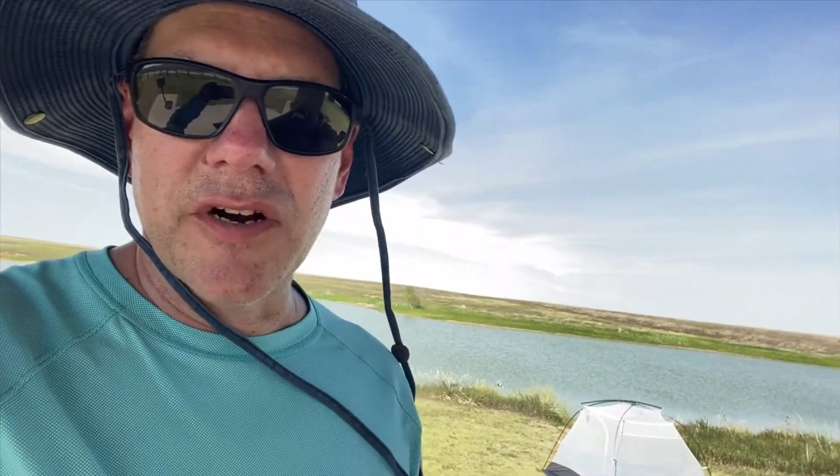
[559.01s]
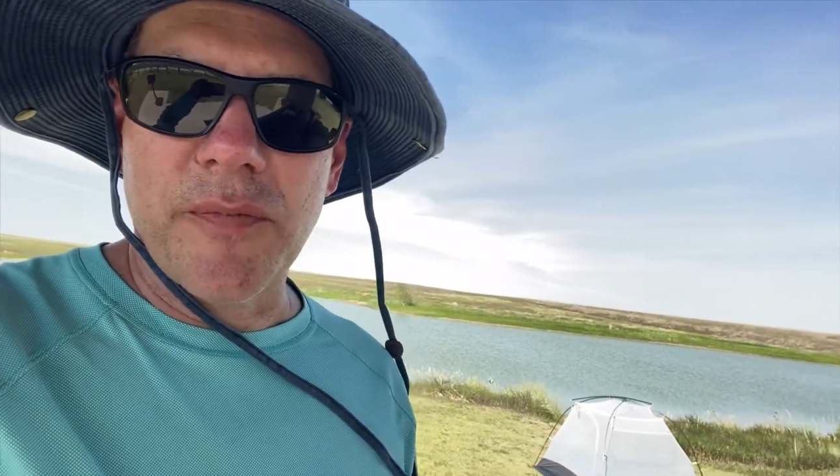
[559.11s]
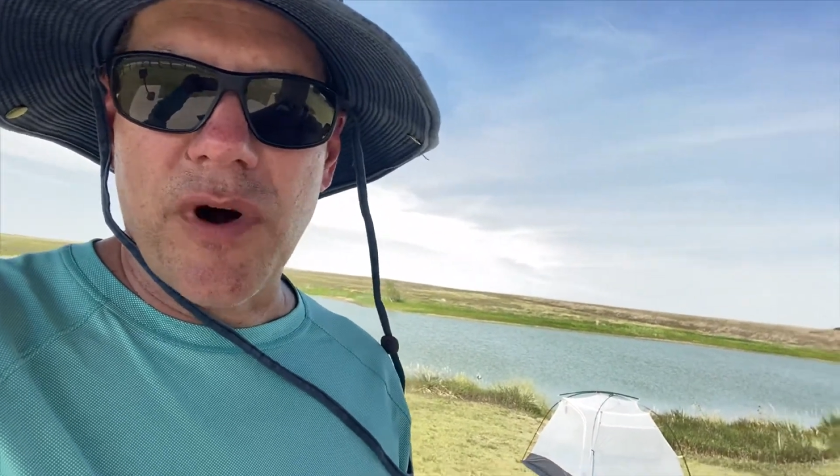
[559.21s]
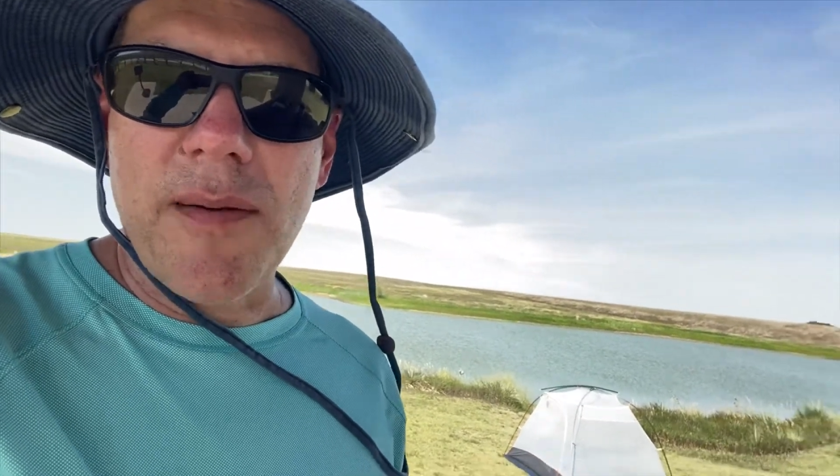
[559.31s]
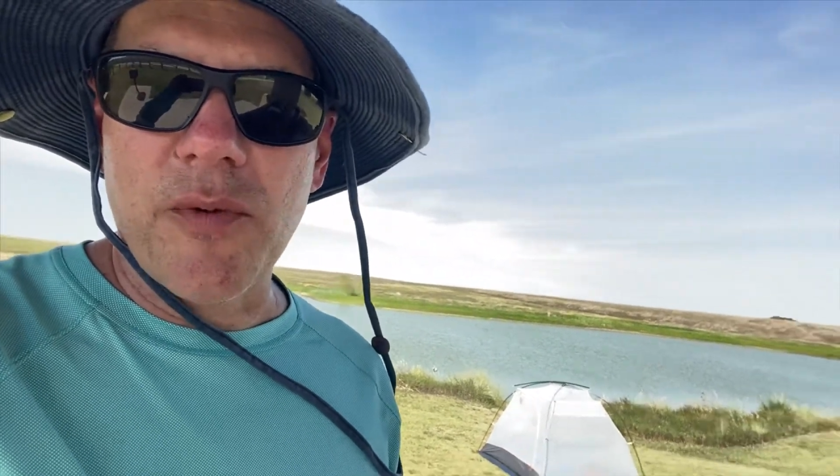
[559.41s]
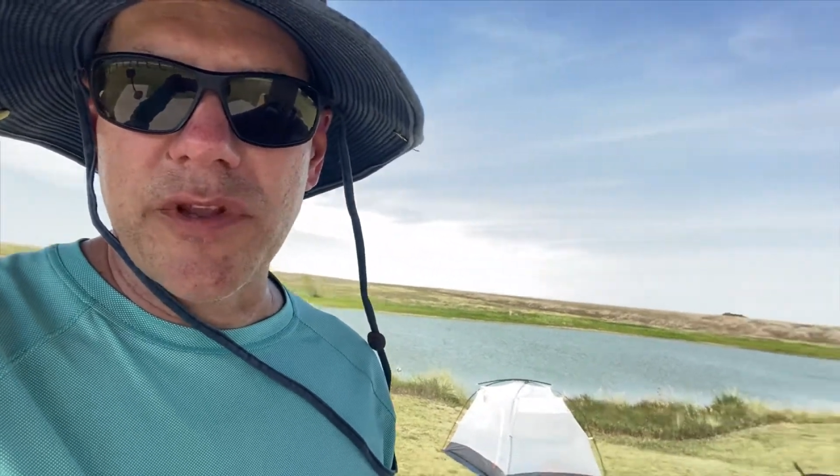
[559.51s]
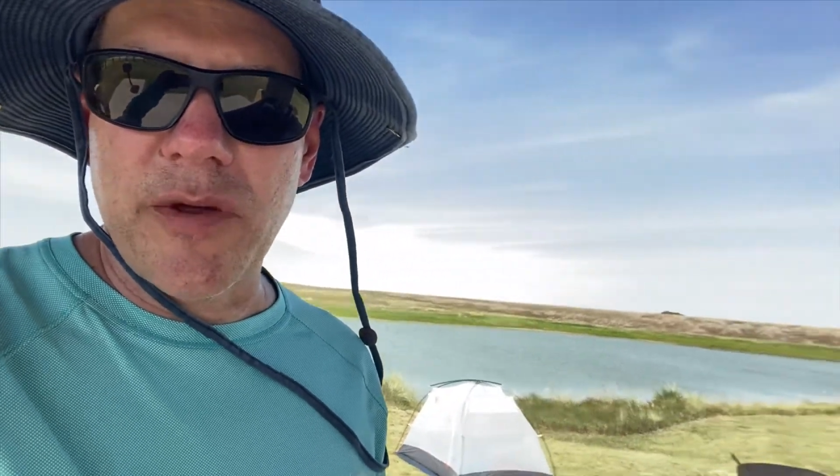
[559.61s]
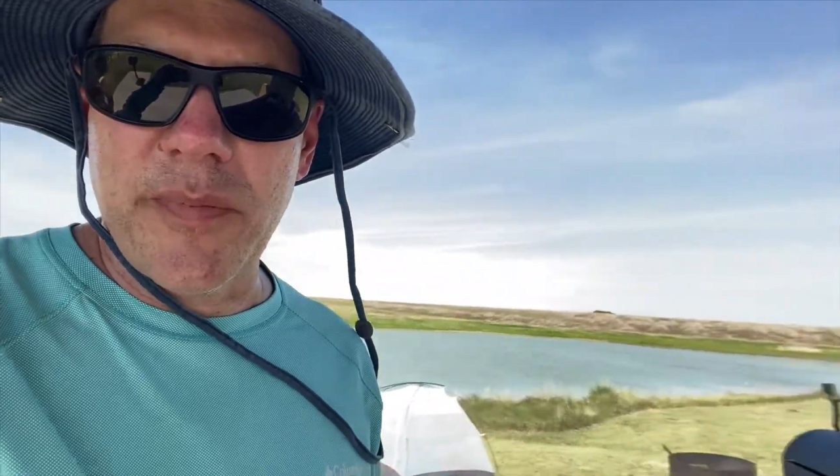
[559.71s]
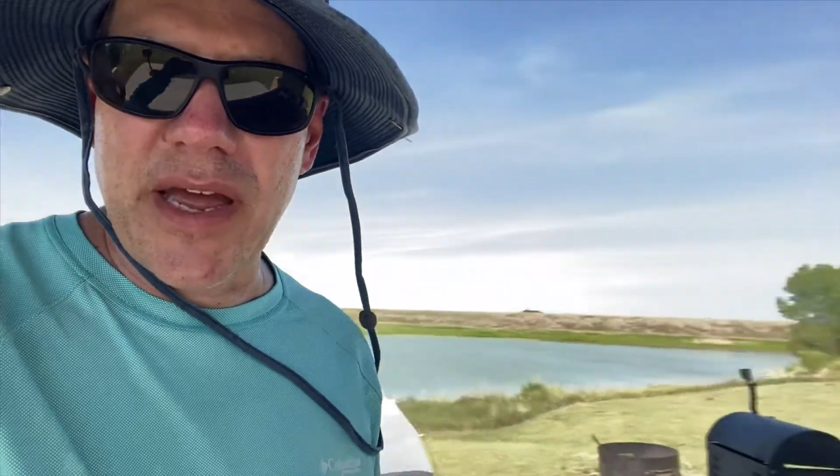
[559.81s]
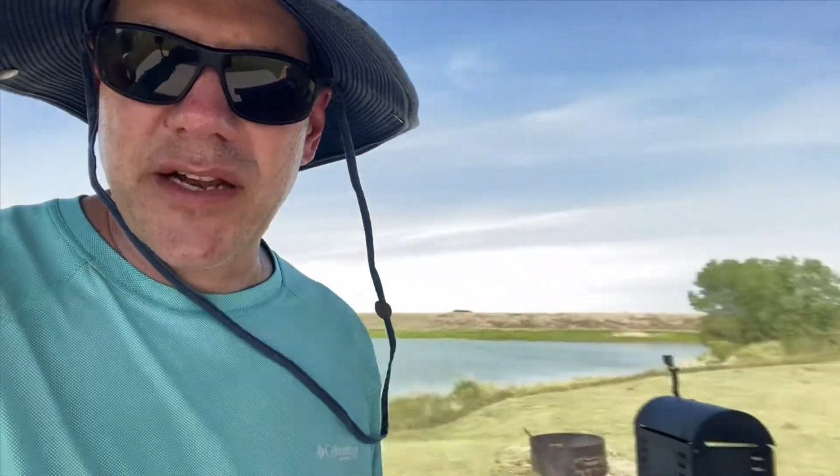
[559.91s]
Problem with the
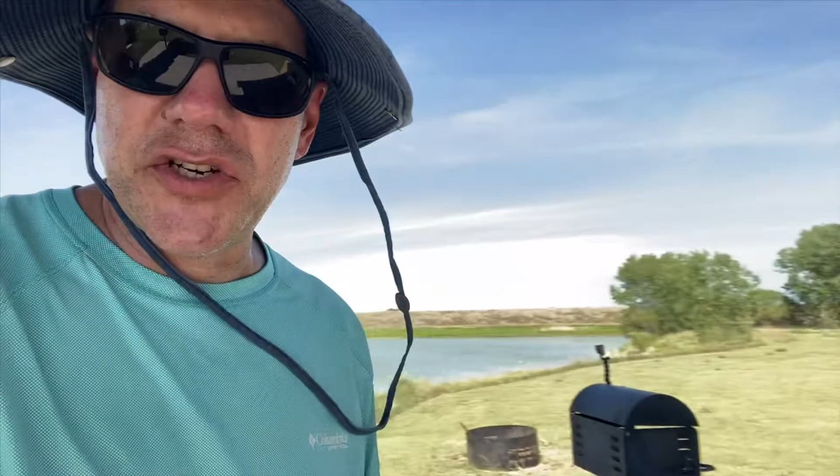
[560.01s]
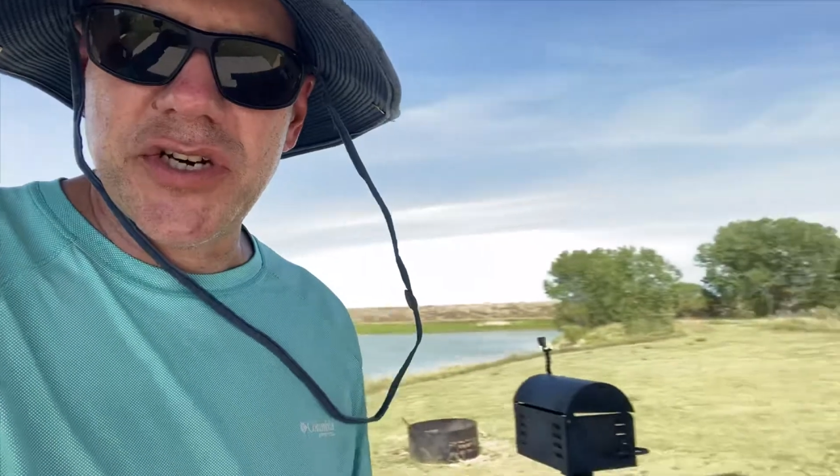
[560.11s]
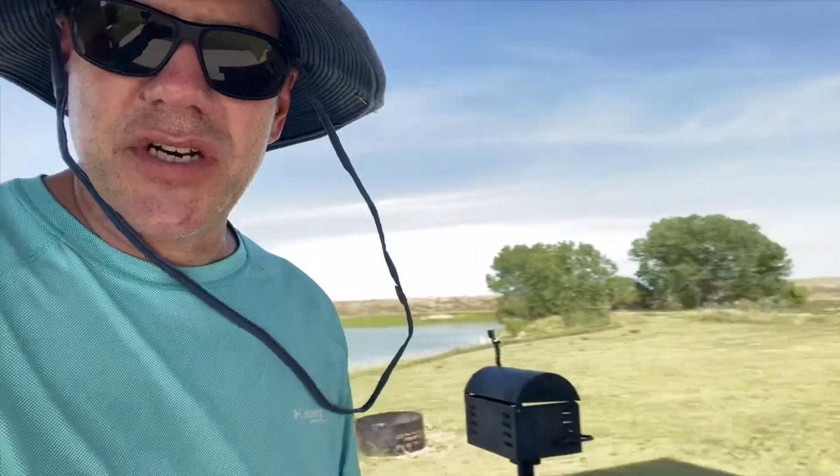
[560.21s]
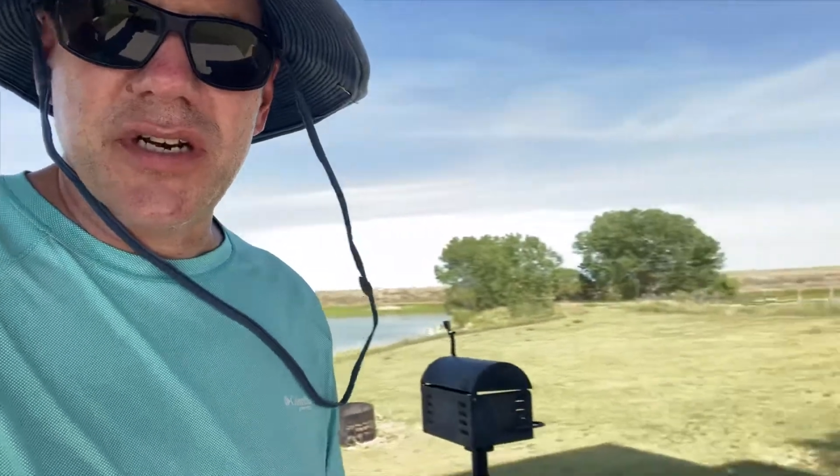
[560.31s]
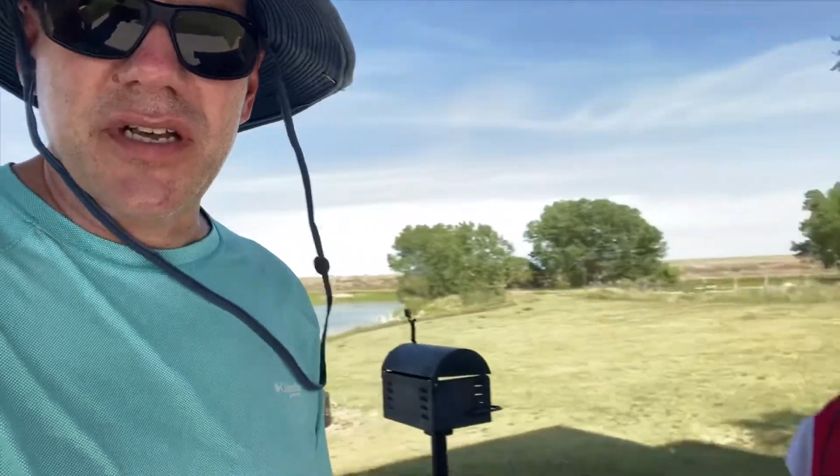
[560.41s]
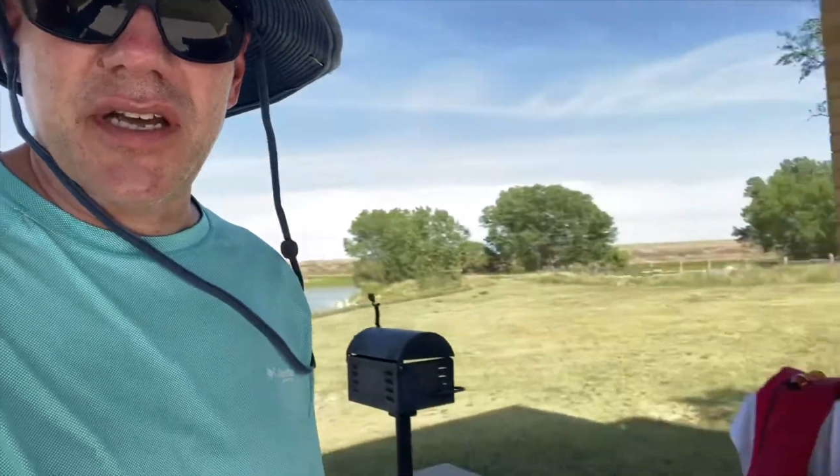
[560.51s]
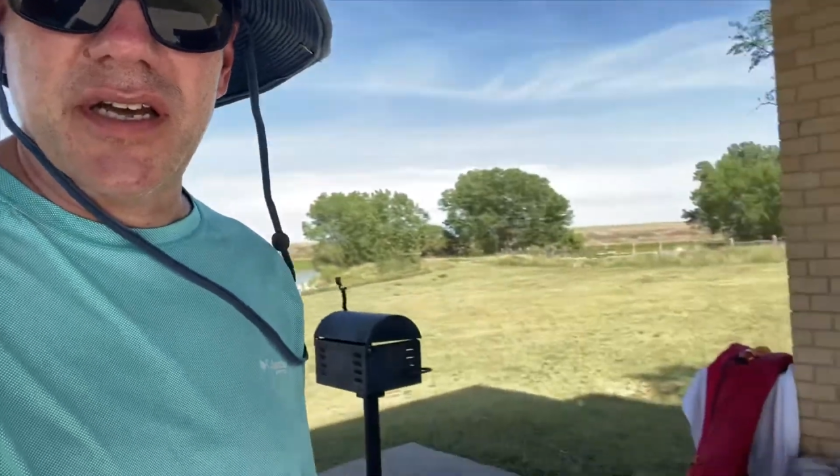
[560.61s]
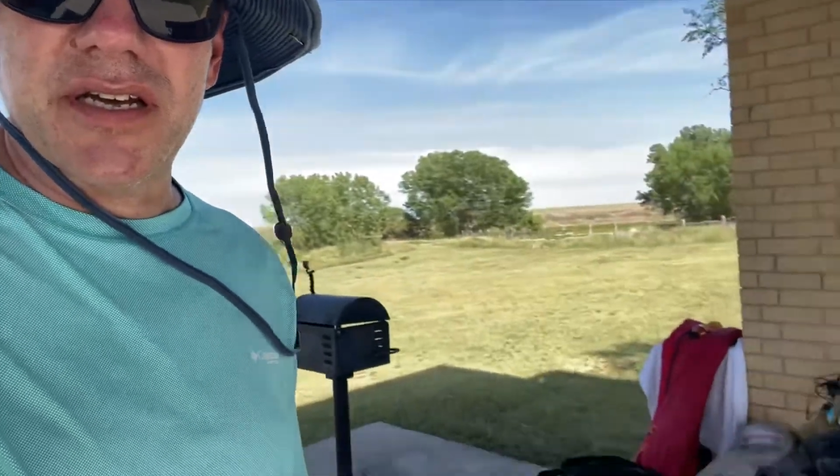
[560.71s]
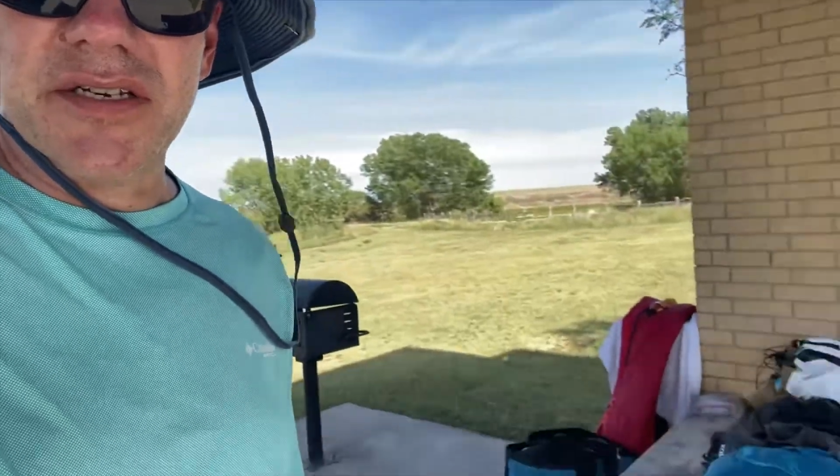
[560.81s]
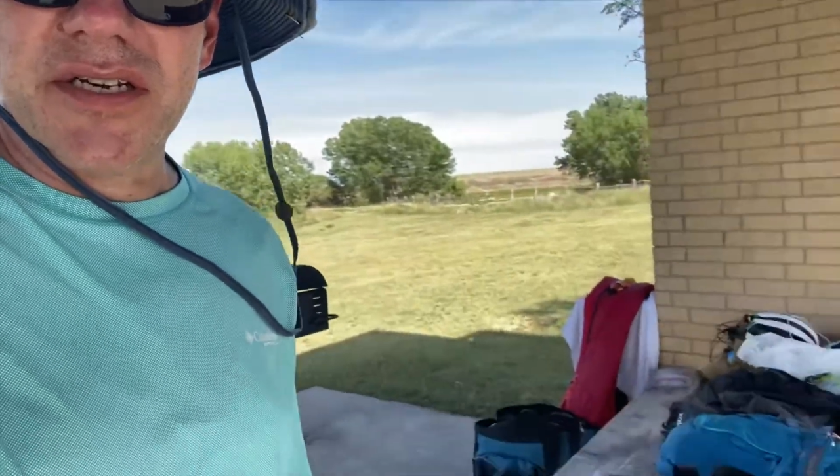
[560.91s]
bench is